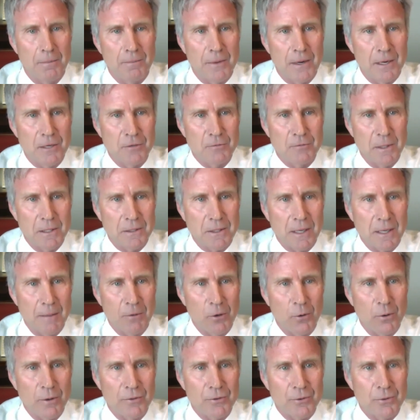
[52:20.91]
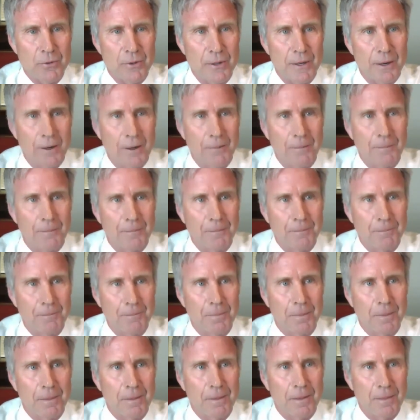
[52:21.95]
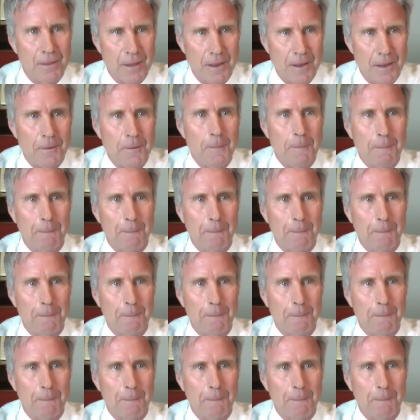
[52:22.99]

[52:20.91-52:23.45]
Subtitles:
spent time going through there. Thank you.